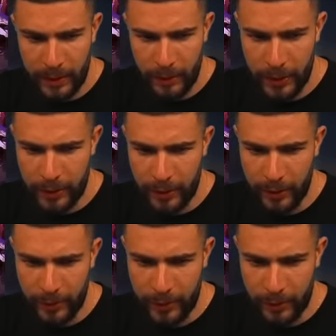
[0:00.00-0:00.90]
Please just
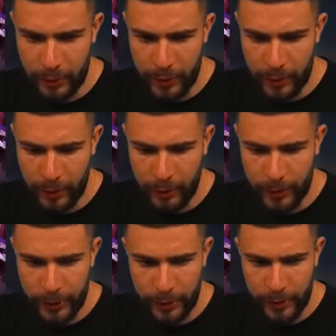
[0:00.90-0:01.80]
give us some retrig or
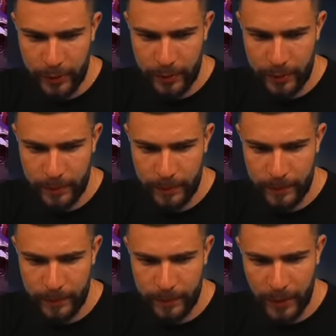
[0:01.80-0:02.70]
mysteries.
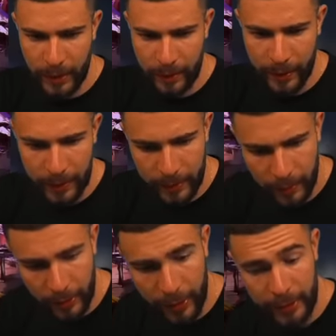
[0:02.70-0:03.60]
Okay.
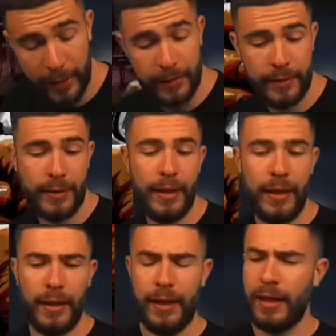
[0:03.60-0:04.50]
Alright, guys.
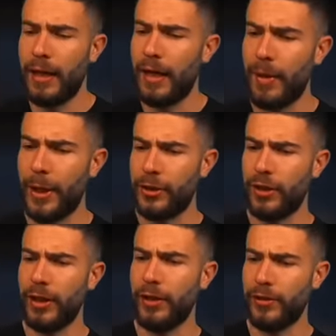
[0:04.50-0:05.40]
I am
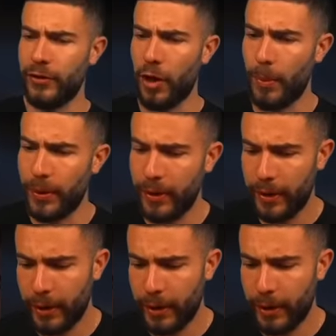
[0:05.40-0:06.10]
actually gonna stop.